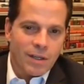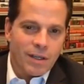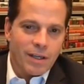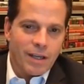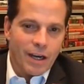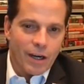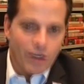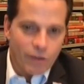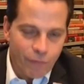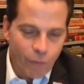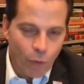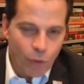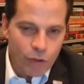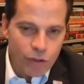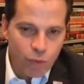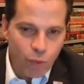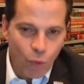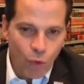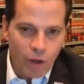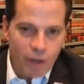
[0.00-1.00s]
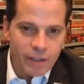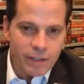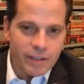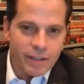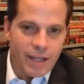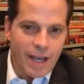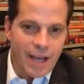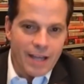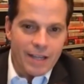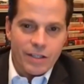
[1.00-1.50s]
Air Force
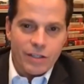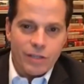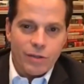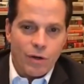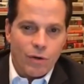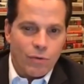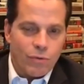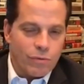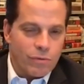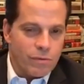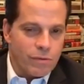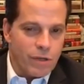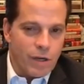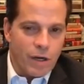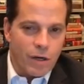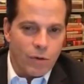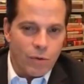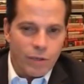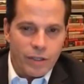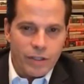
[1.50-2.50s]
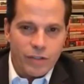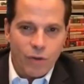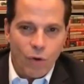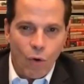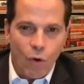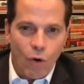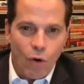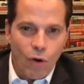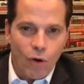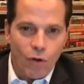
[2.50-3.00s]
One, and you don't know. It's
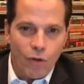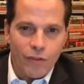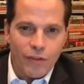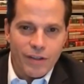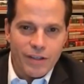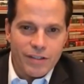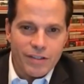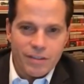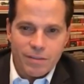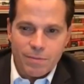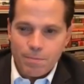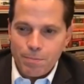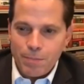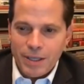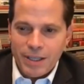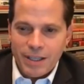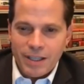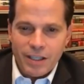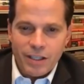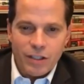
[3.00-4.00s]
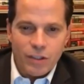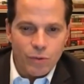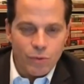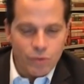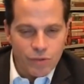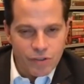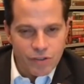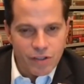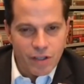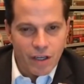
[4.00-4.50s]
all this
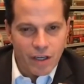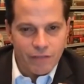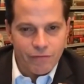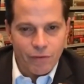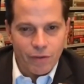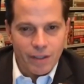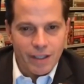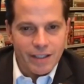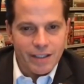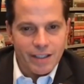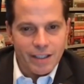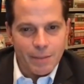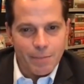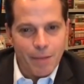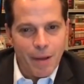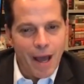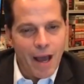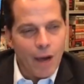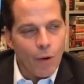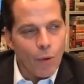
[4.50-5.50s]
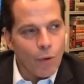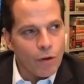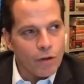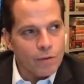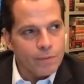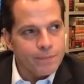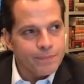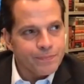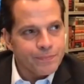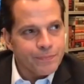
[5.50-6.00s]
picayune stuff related to
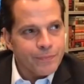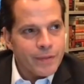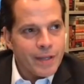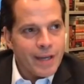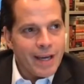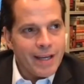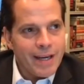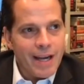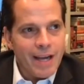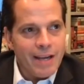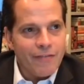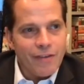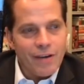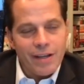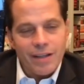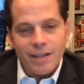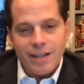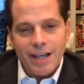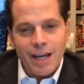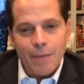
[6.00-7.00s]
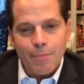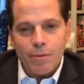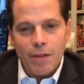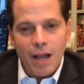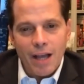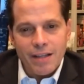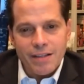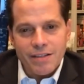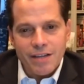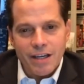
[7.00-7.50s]
power. And I frankly got
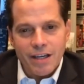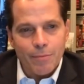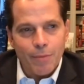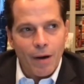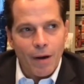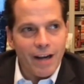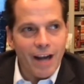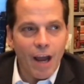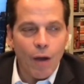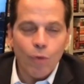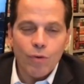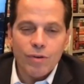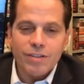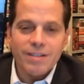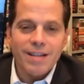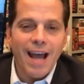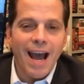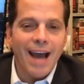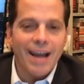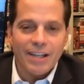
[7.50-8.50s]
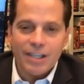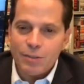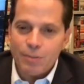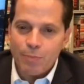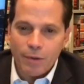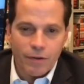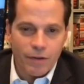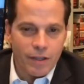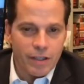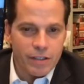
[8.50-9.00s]
blindsided by it. I was not
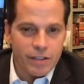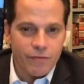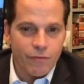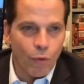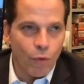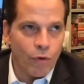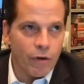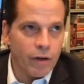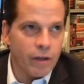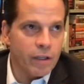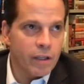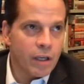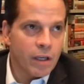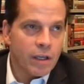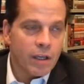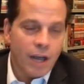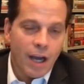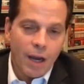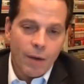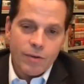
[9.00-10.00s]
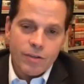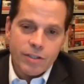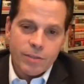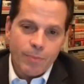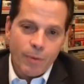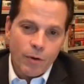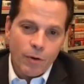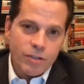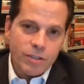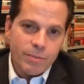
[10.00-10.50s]
experienced for it. I was
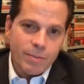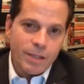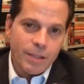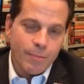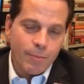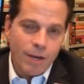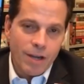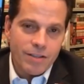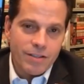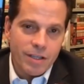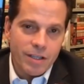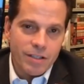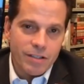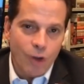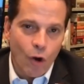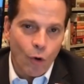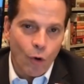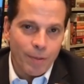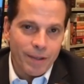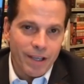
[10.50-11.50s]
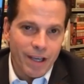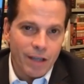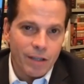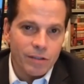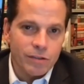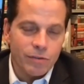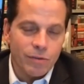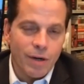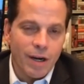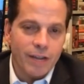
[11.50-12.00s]
supposed to be the president's
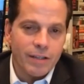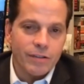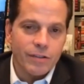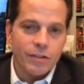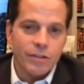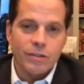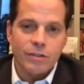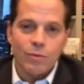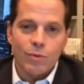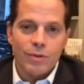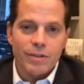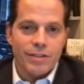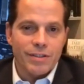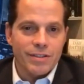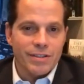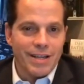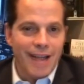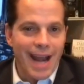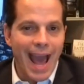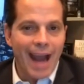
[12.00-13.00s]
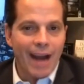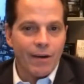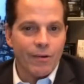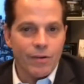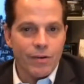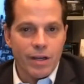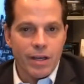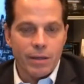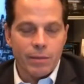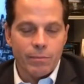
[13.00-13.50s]
OPL director, which is an
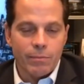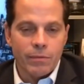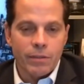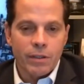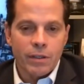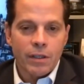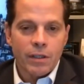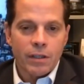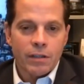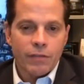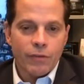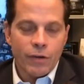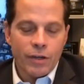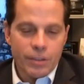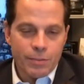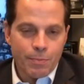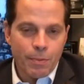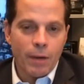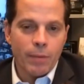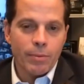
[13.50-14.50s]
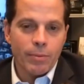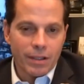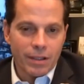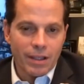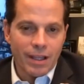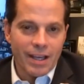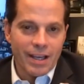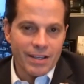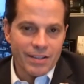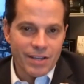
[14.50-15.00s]
acronym for his public
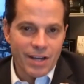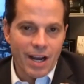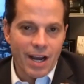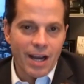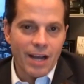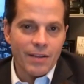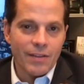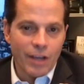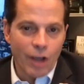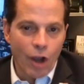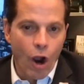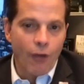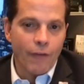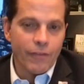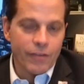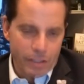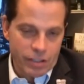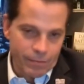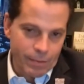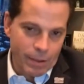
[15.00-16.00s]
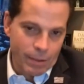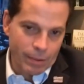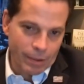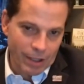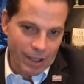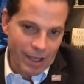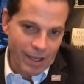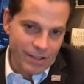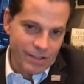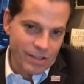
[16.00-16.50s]
liaison, the Office of
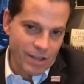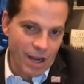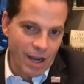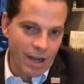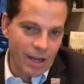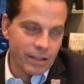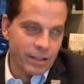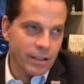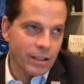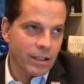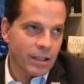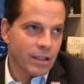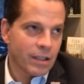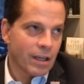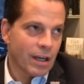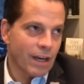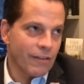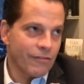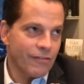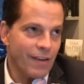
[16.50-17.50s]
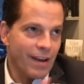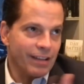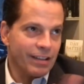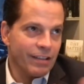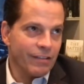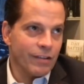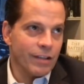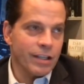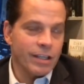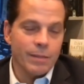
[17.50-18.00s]
Public Liaison,
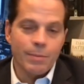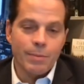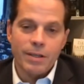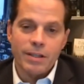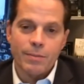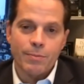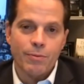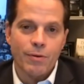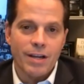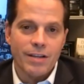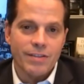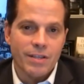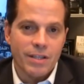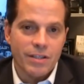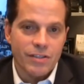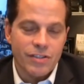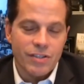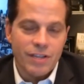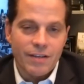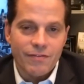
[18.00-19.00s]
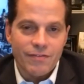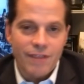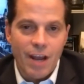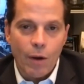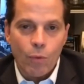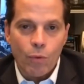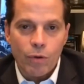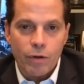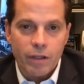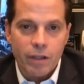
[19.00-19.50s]
effectively to be the president's chief
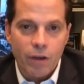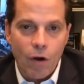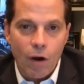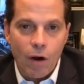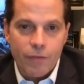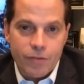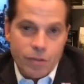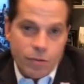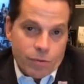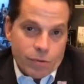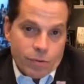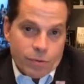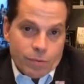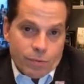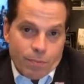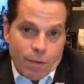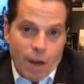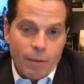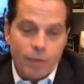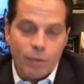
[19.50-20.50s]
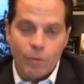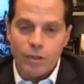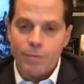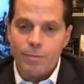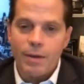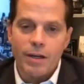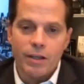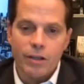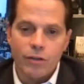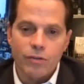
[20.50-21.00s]
networking officer. Probably would have
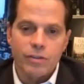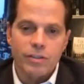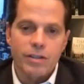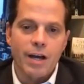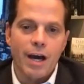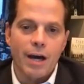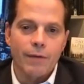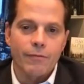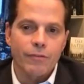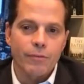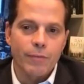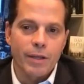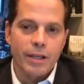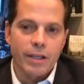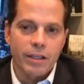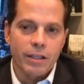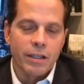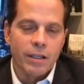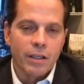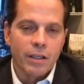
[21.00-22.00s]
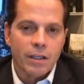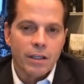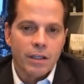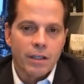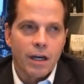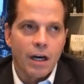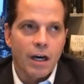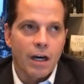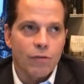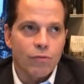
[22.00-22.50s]
been a good job for me.
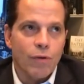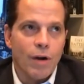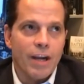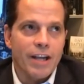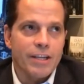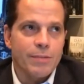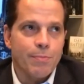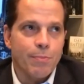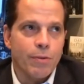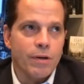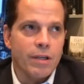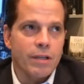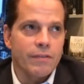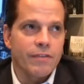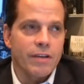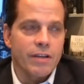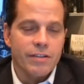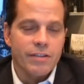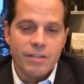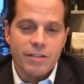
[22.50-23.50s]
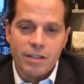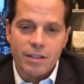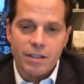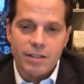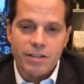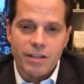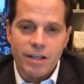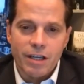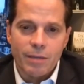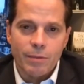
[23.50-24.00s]
Reince Priebus and a
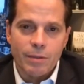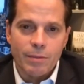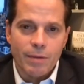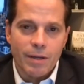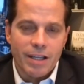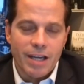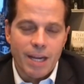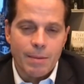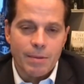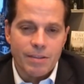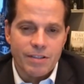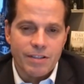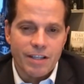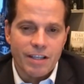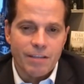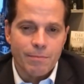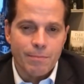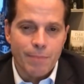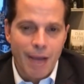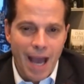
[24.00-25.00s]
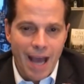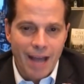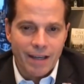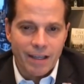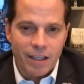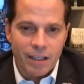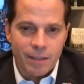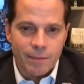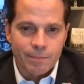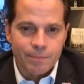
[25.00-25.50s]
gentleman by the name of Steve
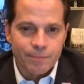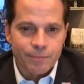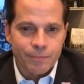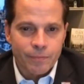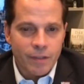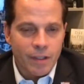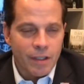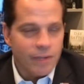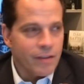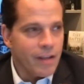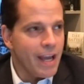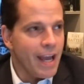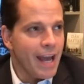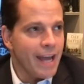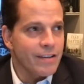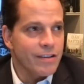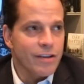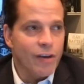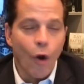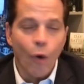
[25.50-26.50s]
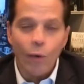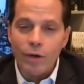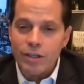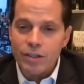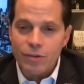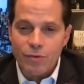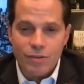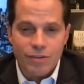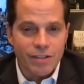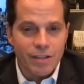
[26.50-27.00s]
Bannon, they had no
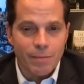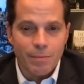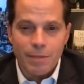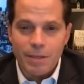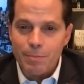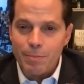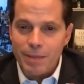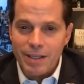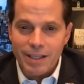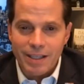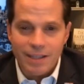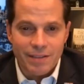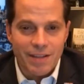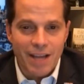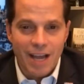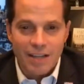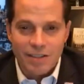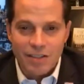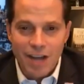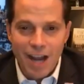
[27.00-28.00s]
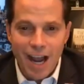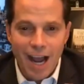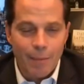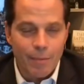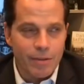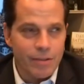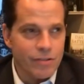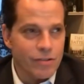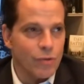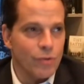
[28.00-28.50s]
interest in me being in that
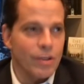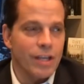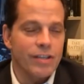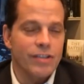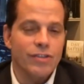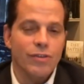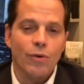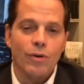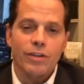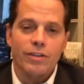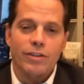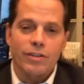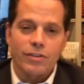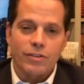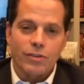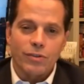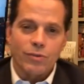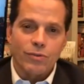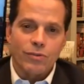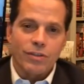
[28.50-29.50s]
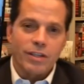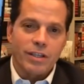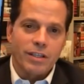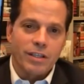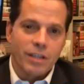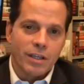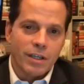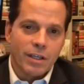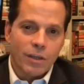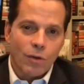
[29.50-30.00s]
job. And so they started to do the
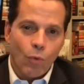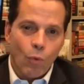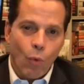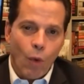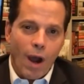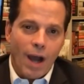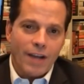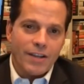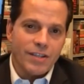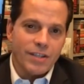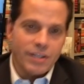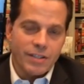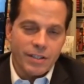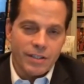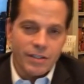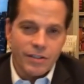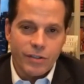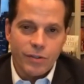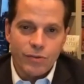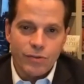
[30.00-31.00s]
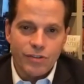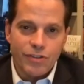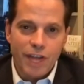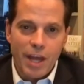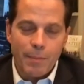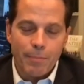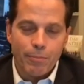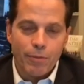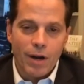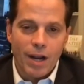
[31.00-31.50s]
Washington
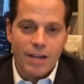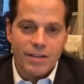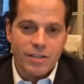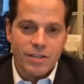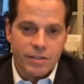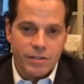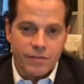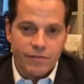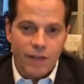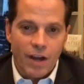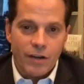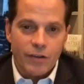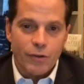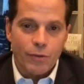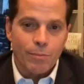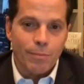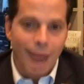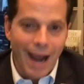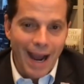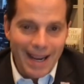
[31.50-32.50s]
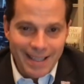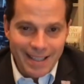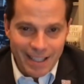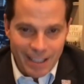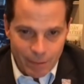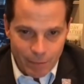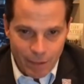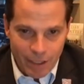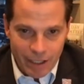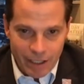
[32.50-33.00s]
two-step process of
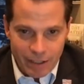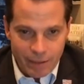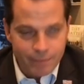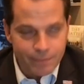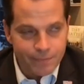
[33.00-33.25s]
undermining me.